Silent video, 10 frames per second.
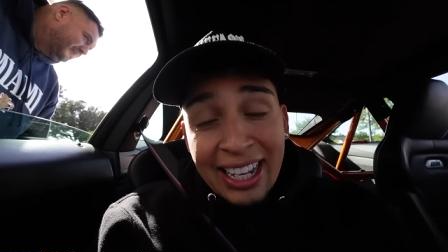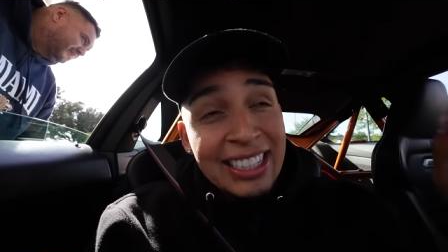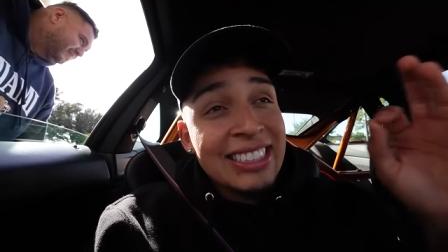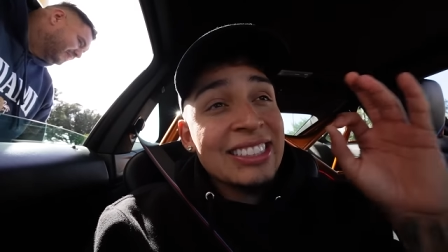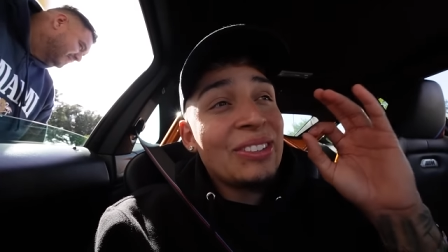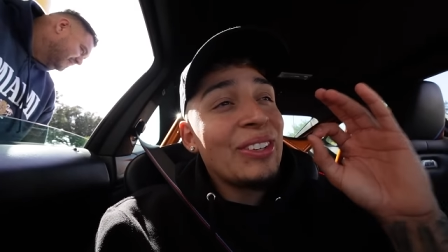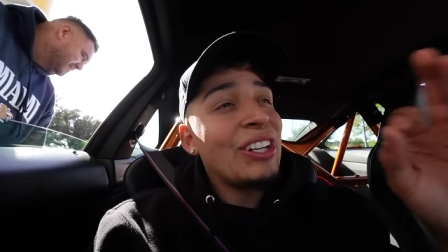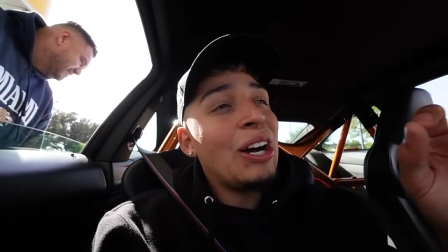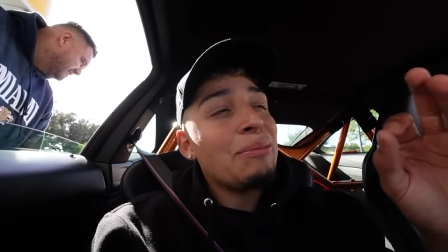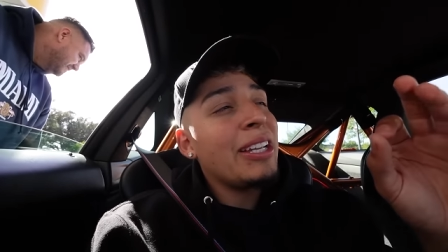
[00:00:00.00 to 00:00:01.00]
And this is a
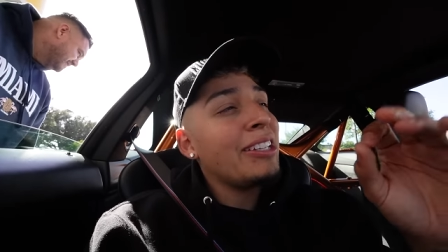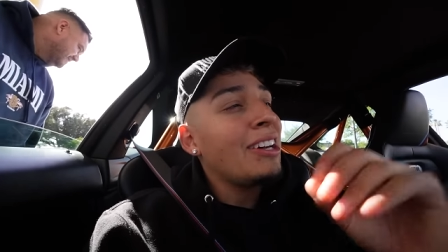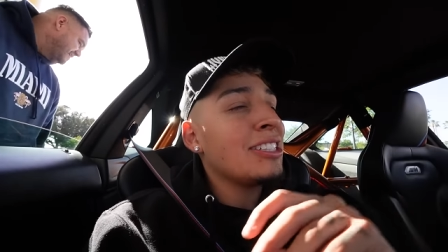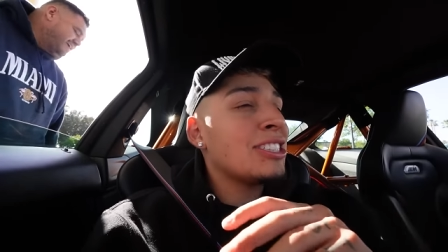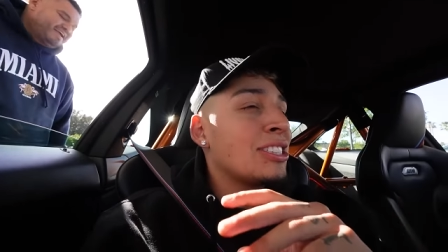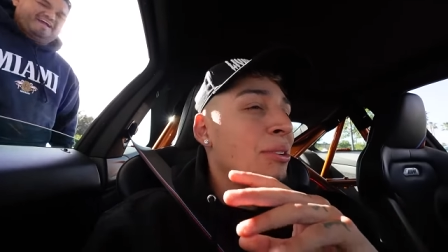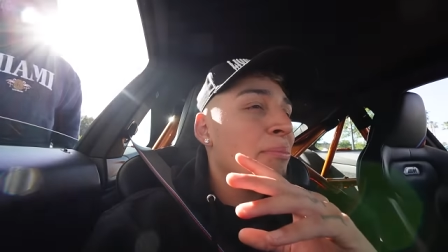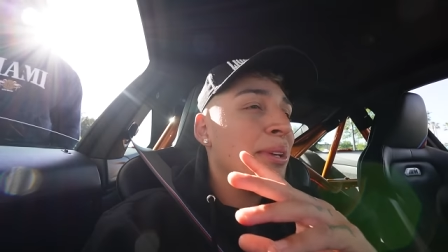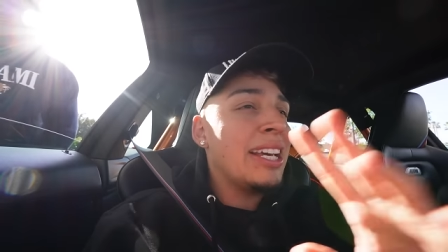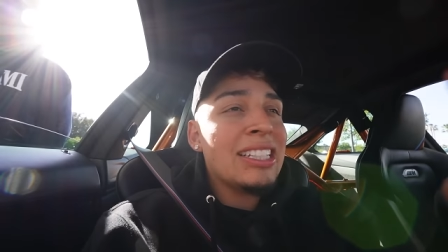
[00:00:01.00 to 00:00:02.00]
real update, not just
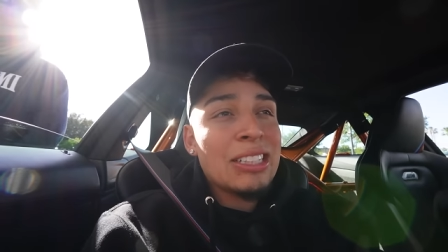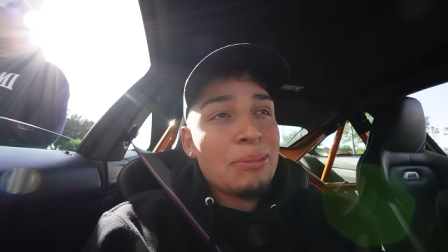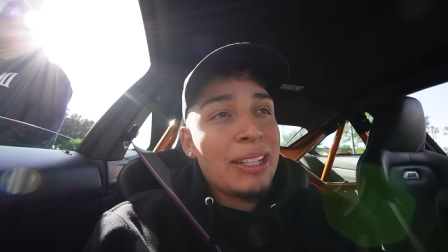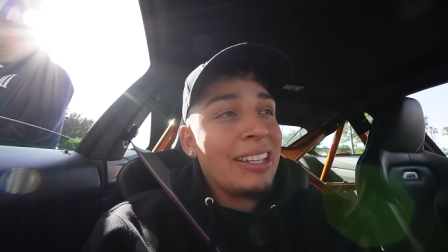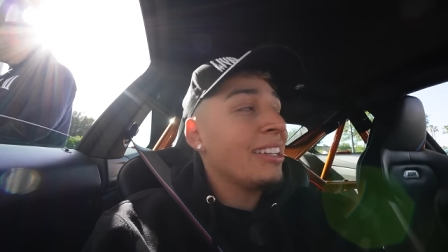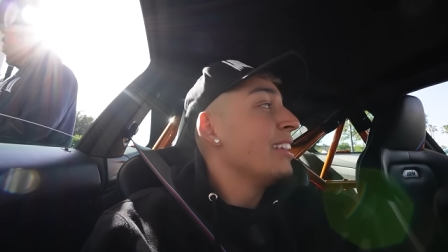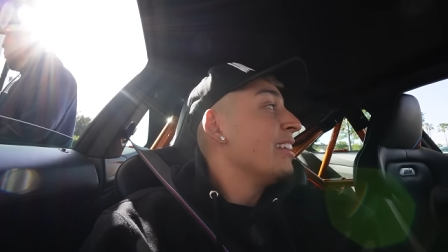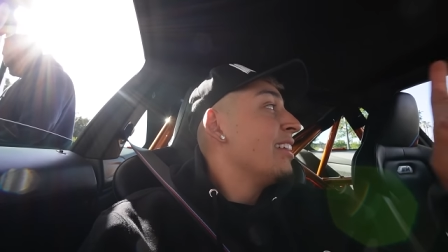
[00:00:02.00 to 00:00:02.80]
some B S update.